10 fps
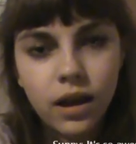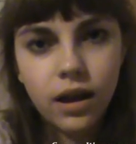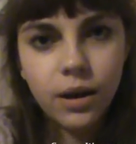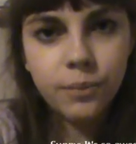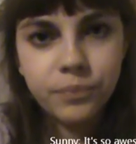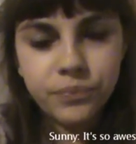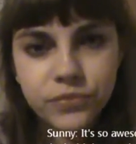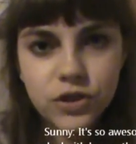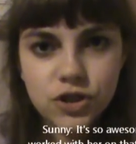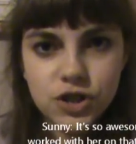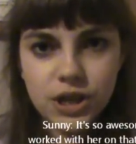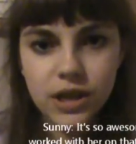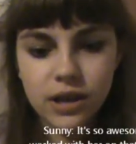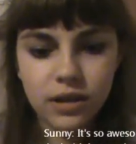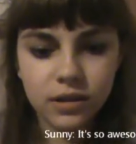Um,
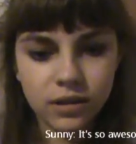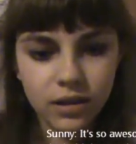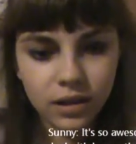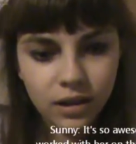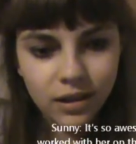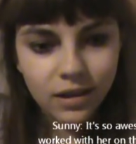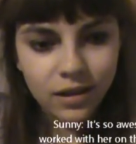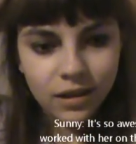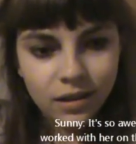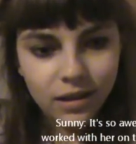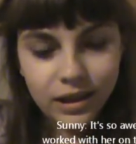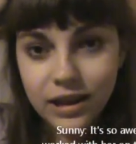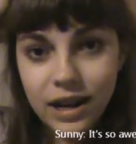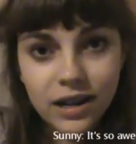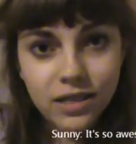she like
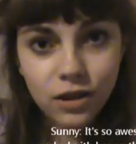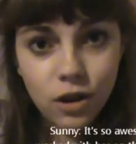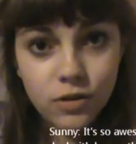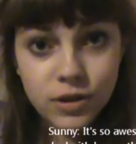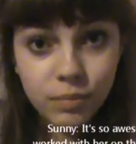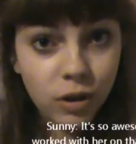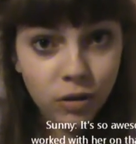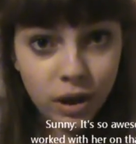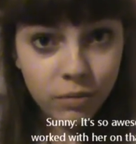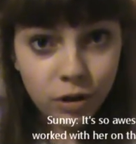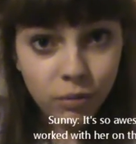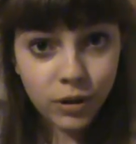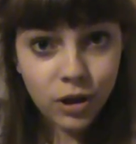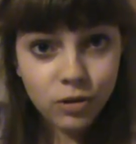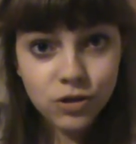in anything goes and blow Gabriel
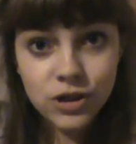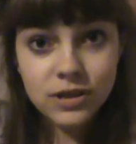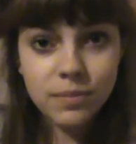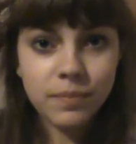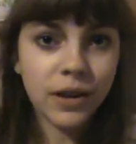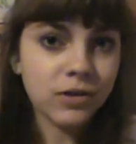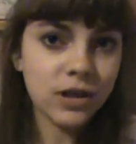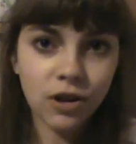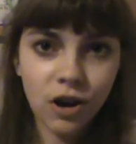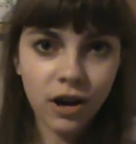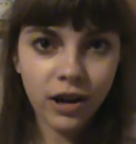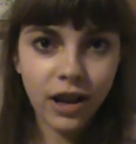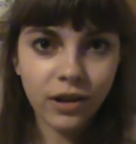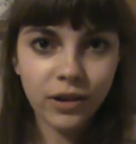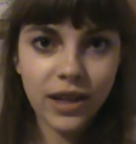blow, she's belting her heart
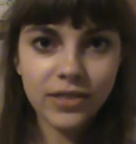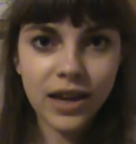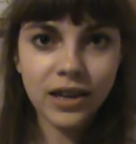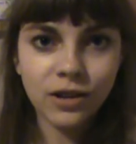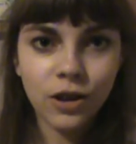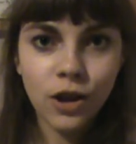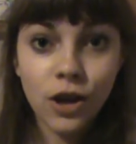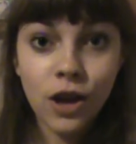out and then